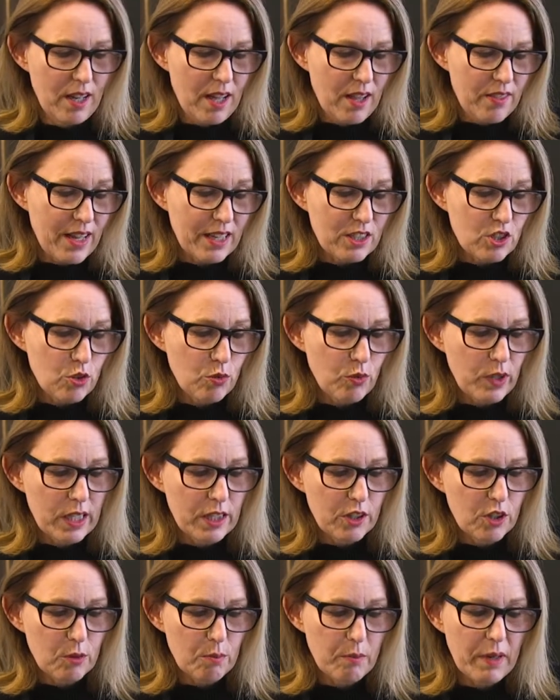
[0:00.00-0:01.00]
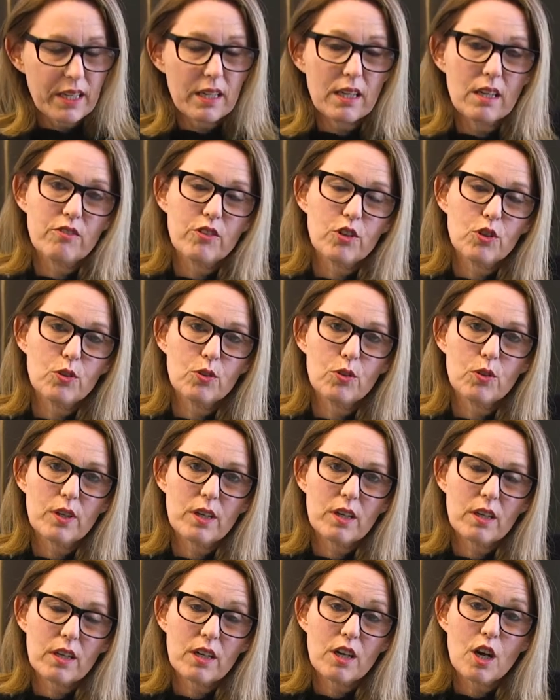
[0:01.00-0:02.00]
That's a really good make if
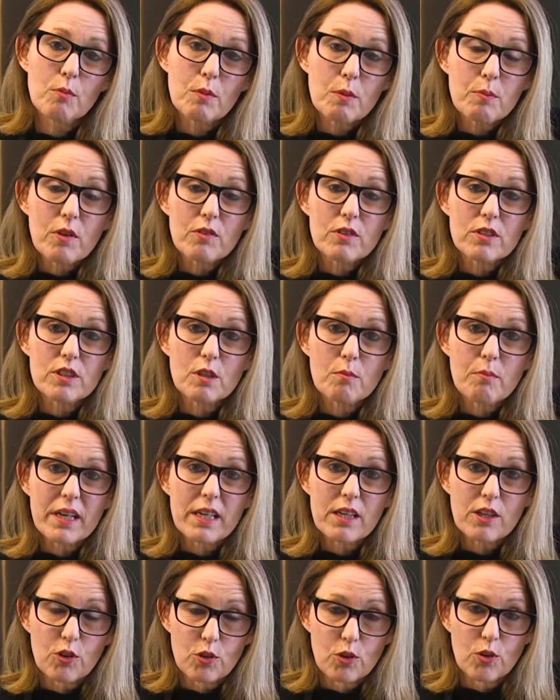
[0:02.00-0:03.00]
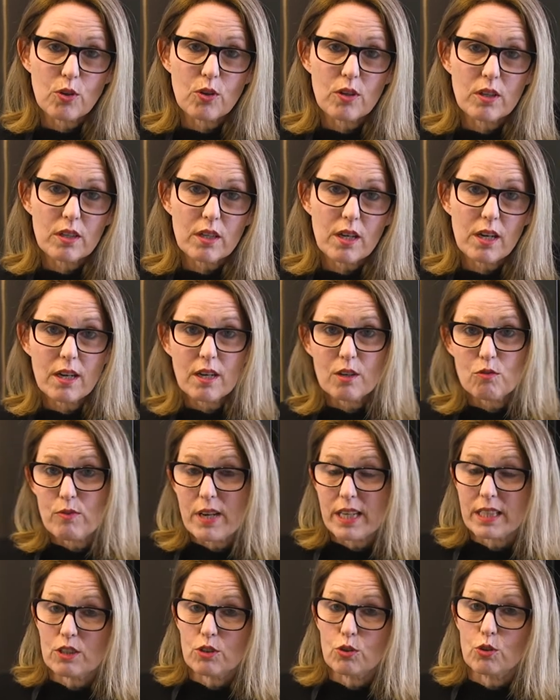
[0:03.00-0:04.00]
you can't be bothered to make your
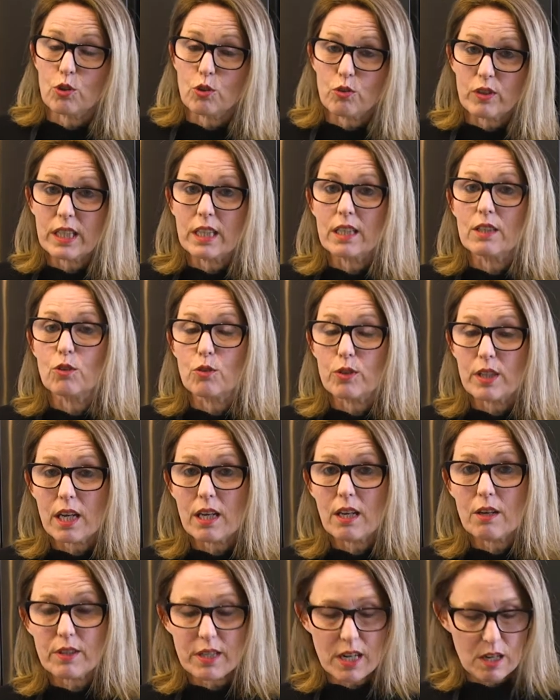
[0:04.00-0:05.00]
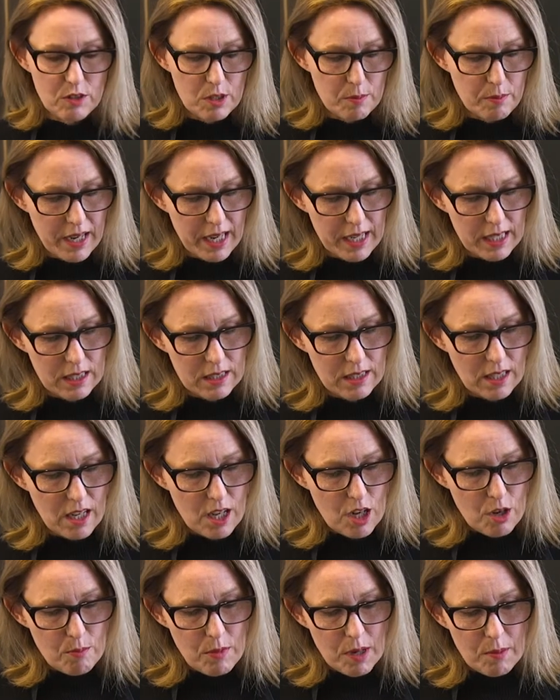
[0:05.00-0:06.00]
red or green or yellow curry paste.
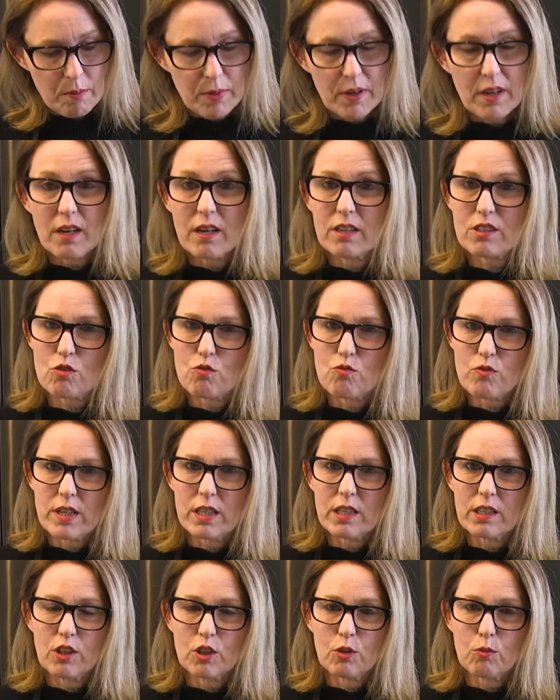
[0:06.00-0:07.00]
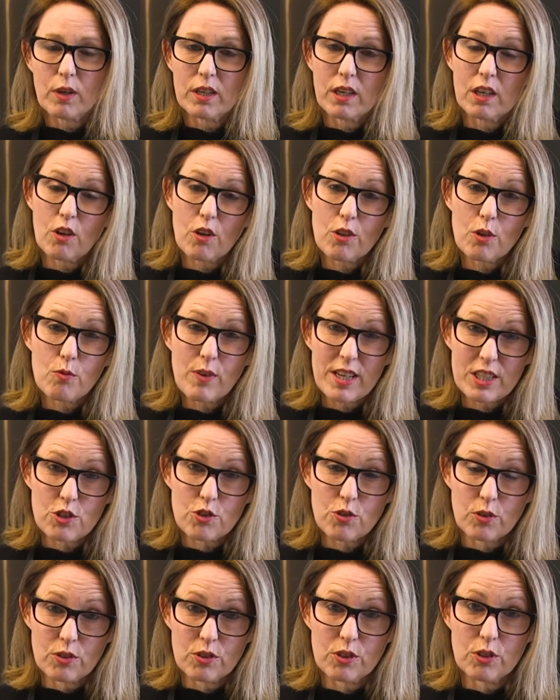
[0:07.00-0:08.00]
Mum Pla is a really good one. A lot of the
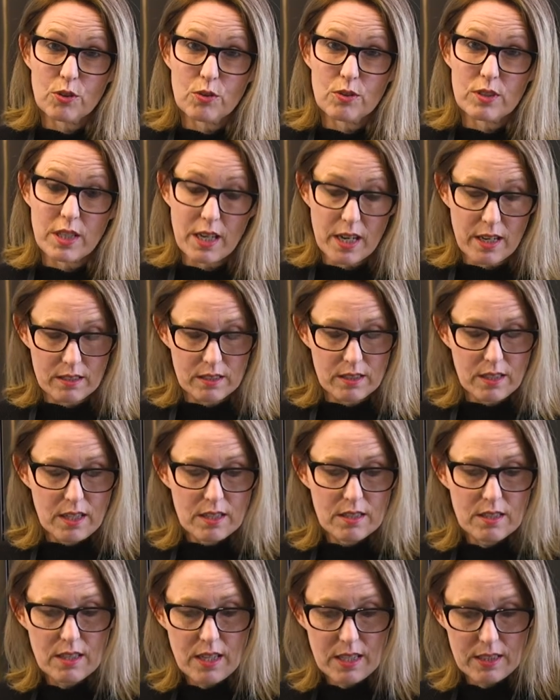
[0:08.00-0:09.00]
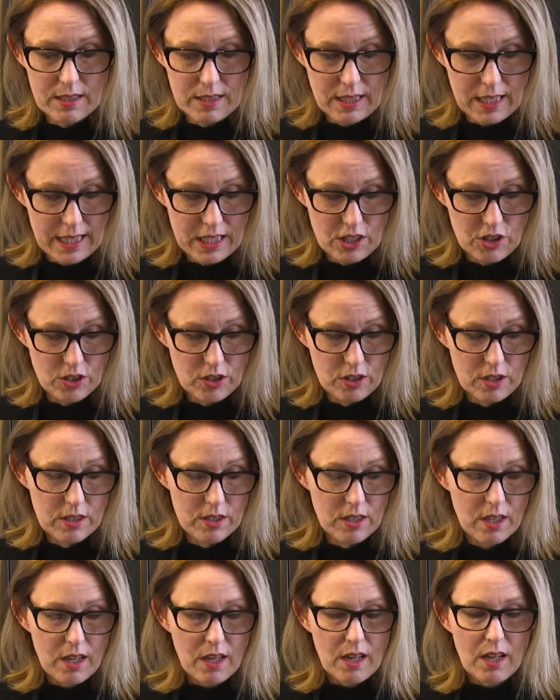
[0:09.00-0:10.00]
restaurants use that, so that's
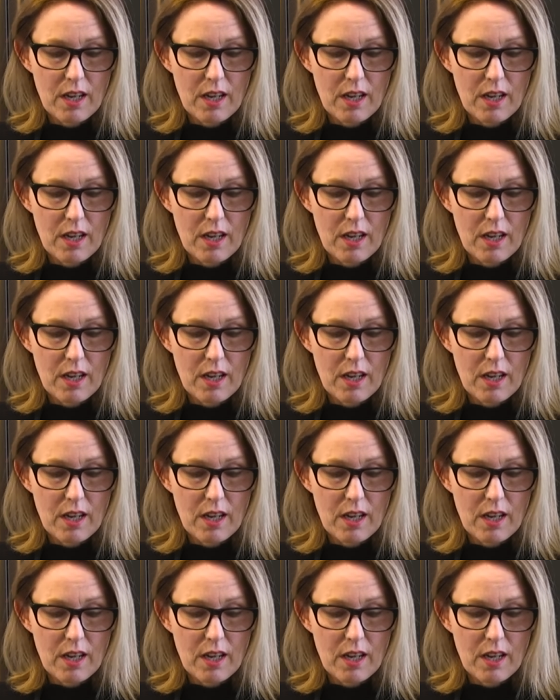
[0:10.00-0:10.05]
delicious.